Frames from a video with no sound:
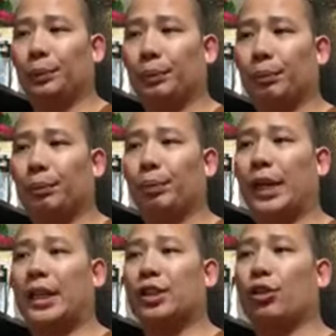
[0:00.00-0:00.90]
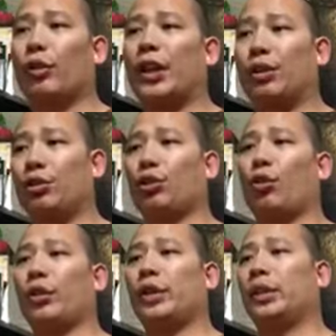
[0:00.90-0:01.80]
brings greater
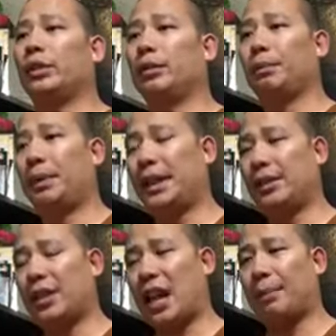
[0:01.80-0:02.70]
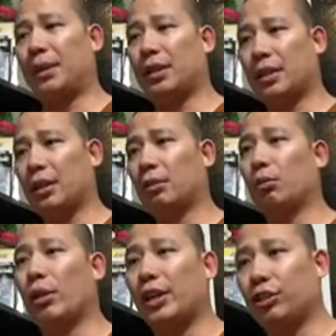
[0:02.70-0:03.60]
joy, peace, happiness, and
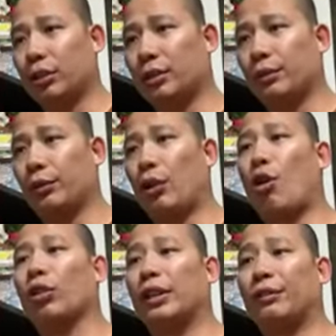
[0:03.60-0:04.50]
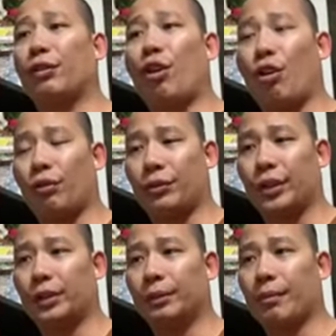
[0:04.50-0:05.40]
liberation for all involved.
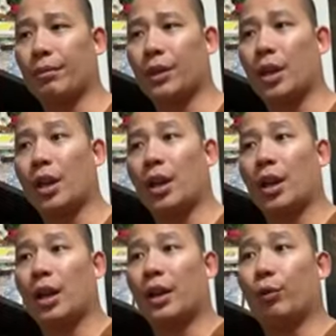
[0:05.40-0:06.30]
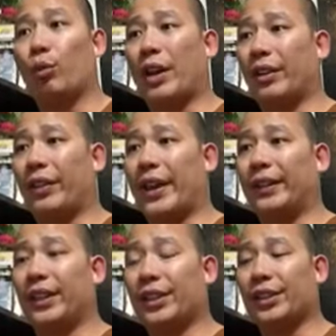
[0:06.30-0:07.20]
Rather
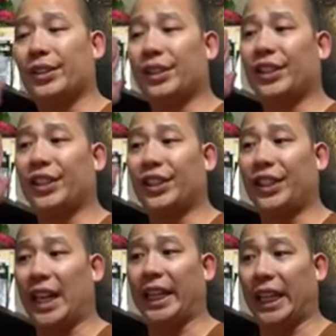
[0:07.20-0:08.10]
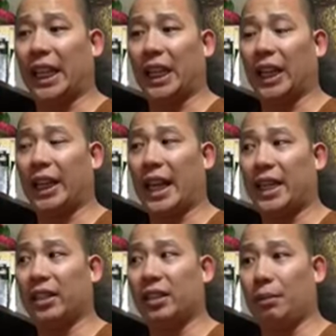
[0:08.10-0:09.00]
than this stick that
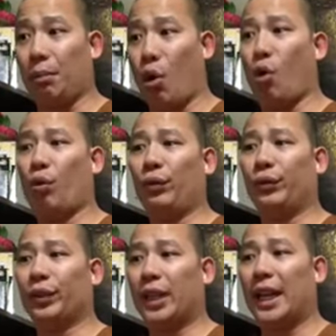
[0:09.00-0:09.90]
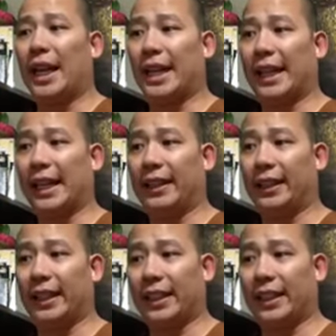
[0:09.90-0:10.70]
doesn't move, and anything that